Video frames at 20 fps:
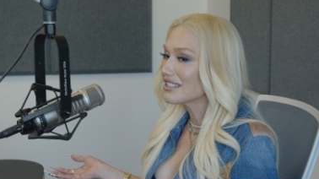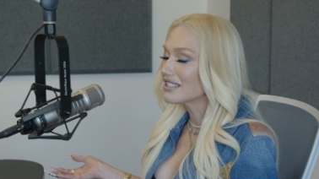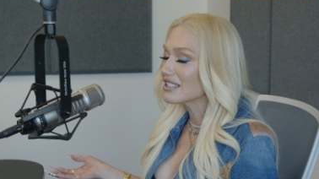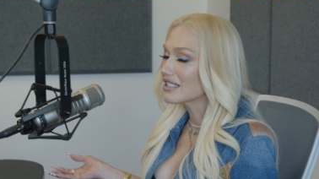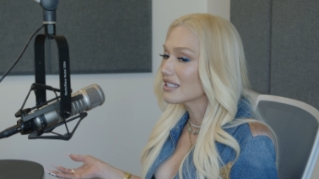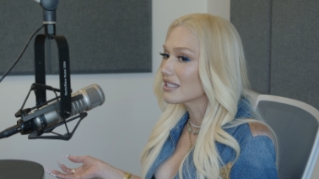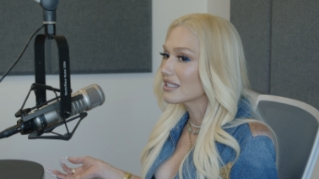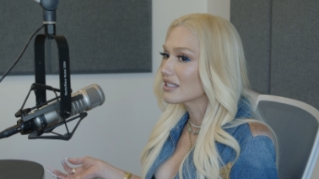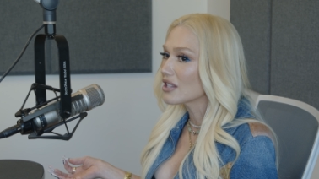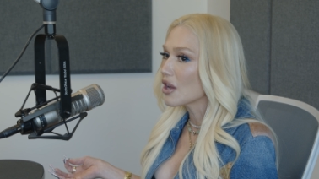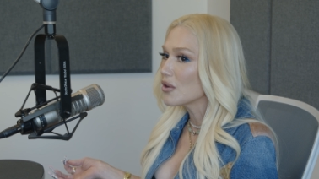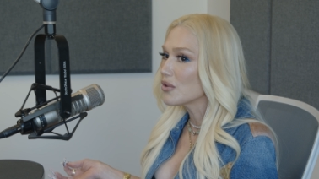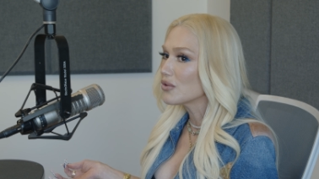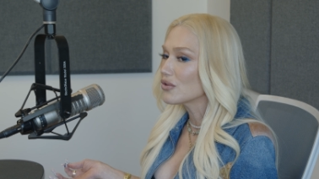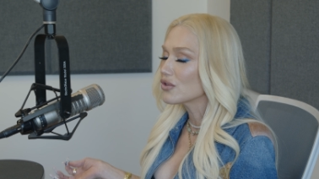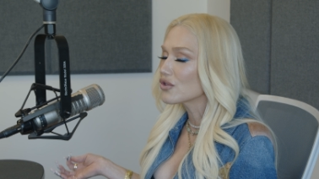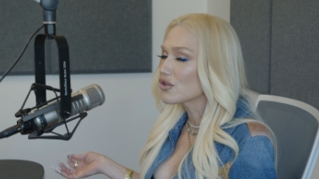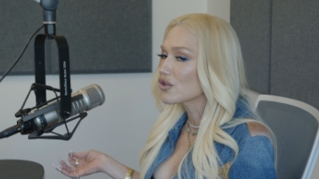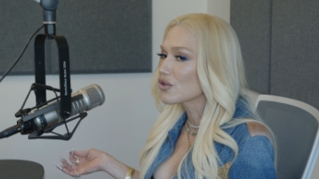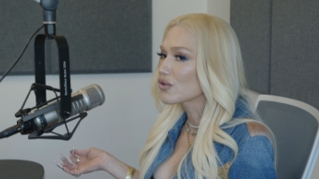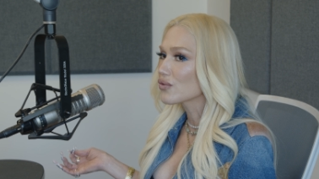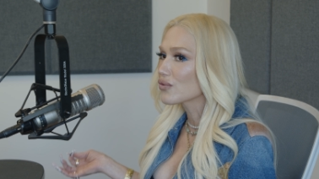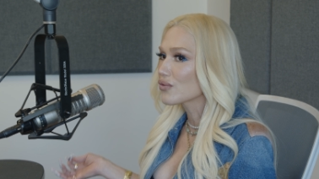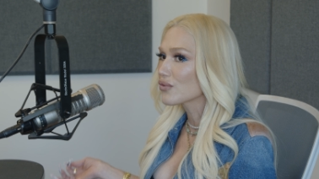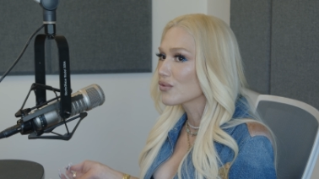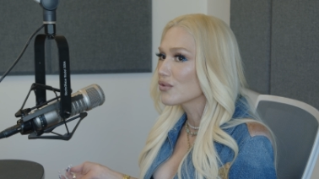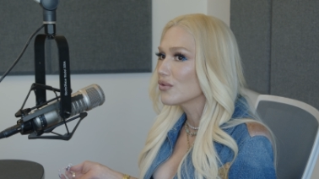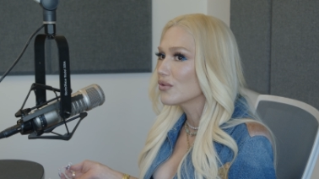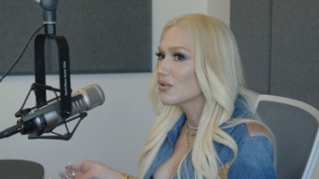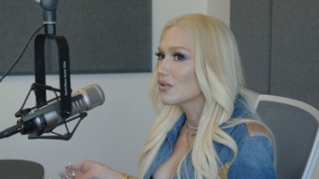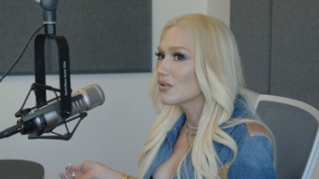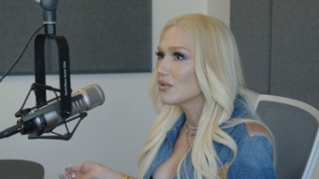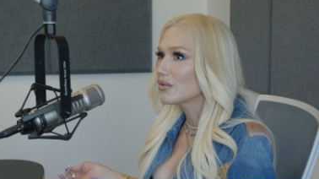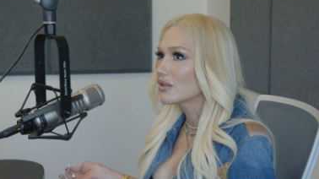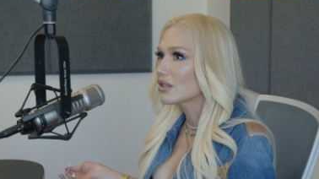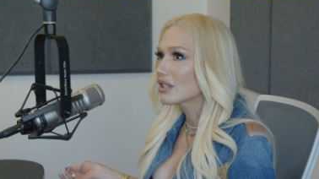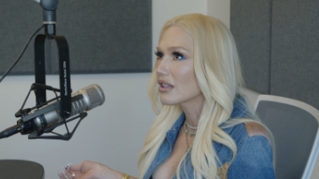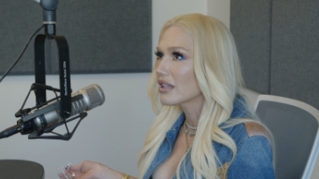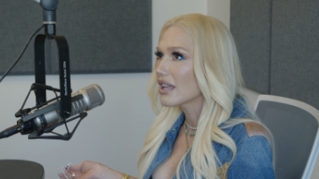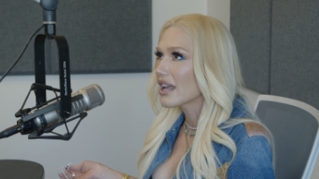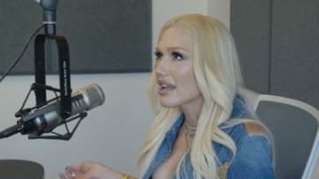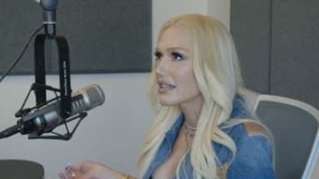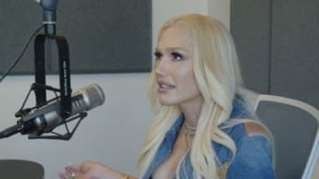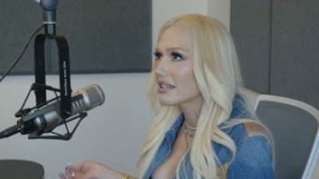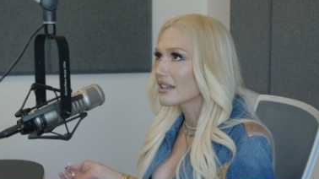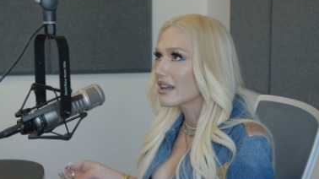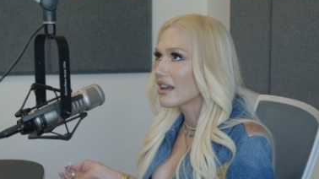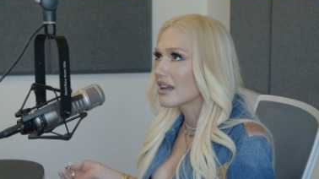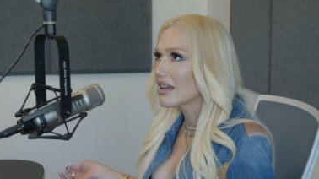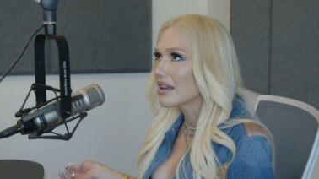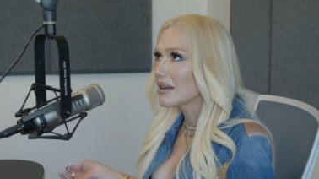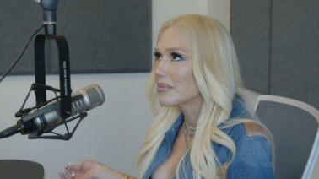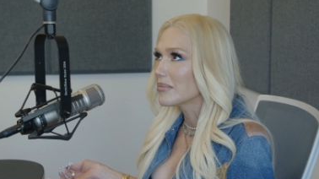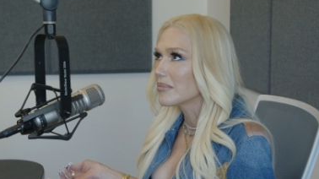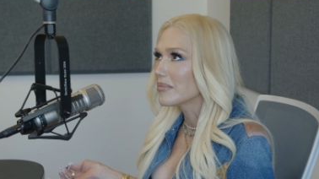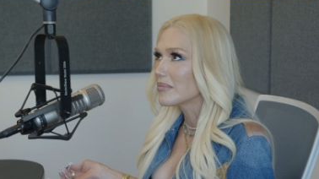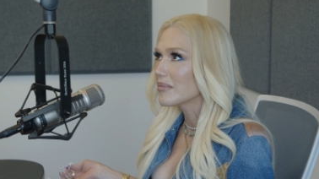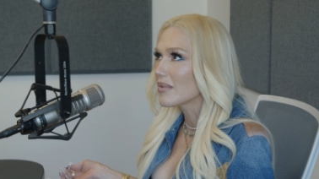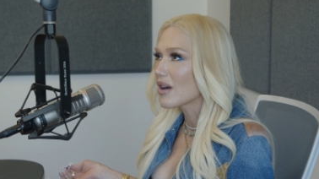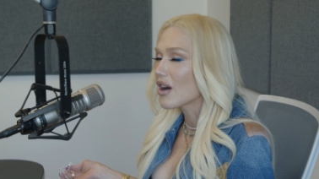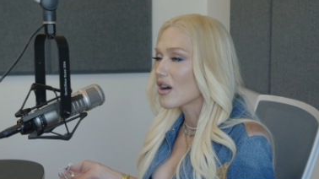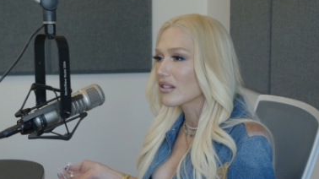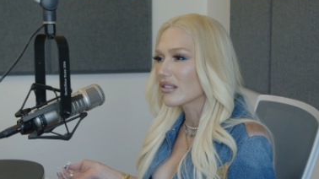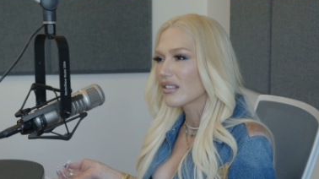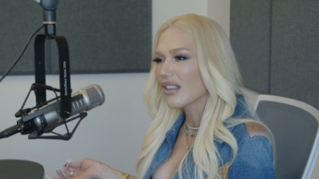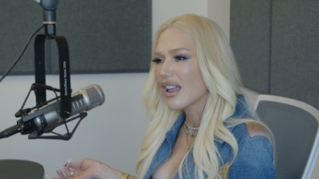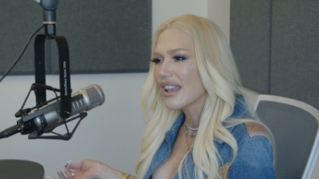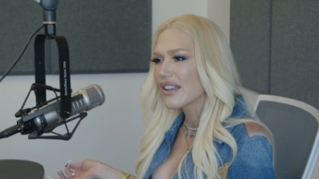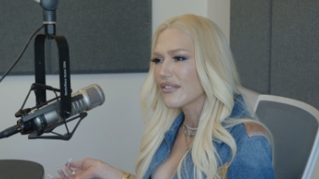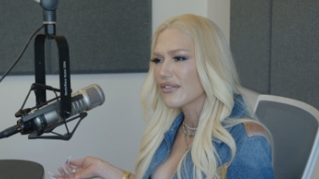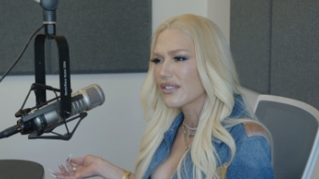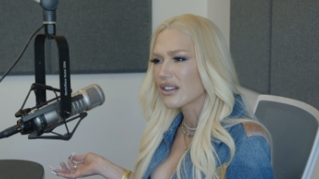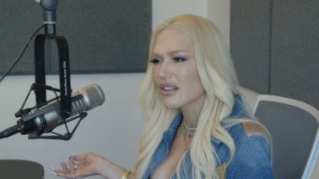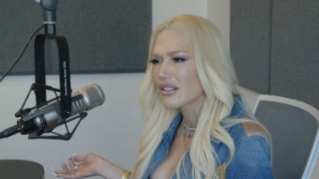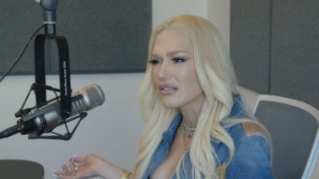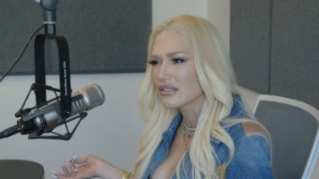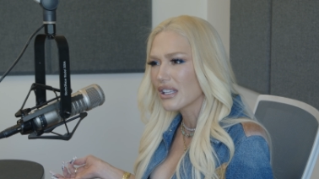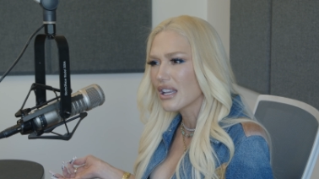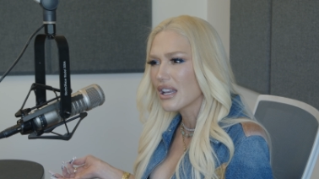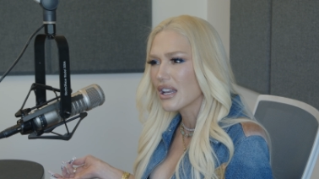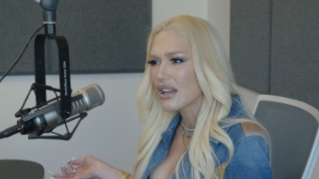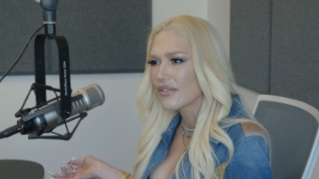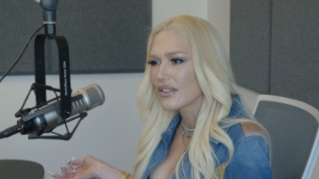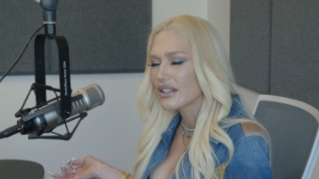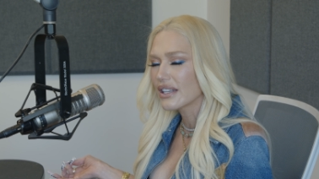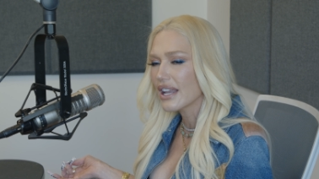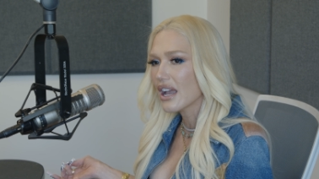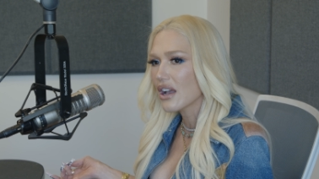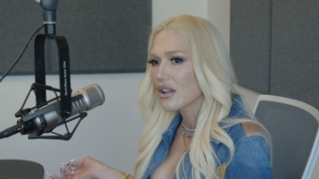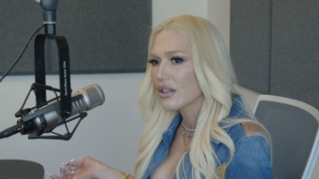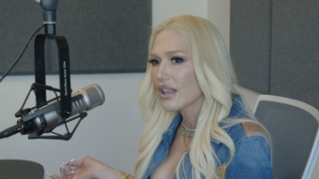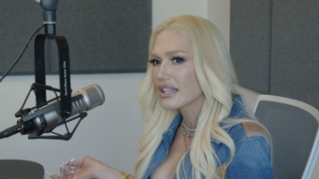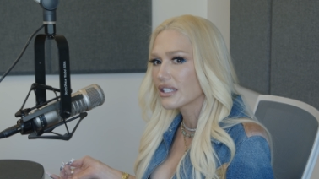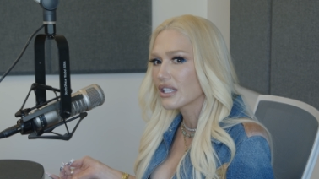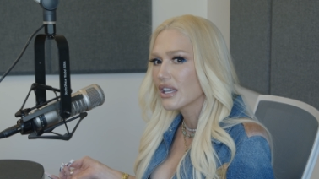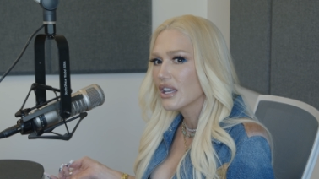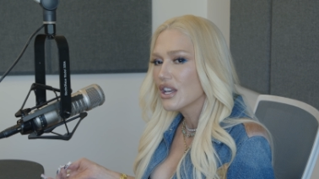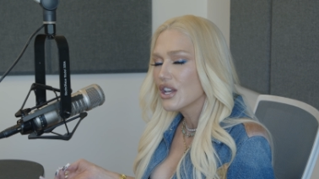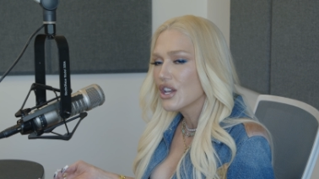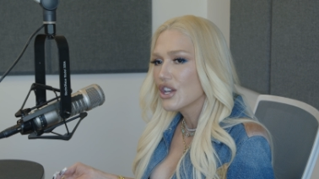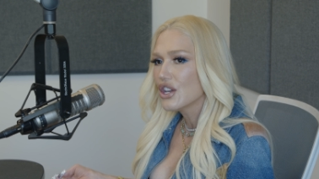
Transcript: it's so true to like um our life and our love and how like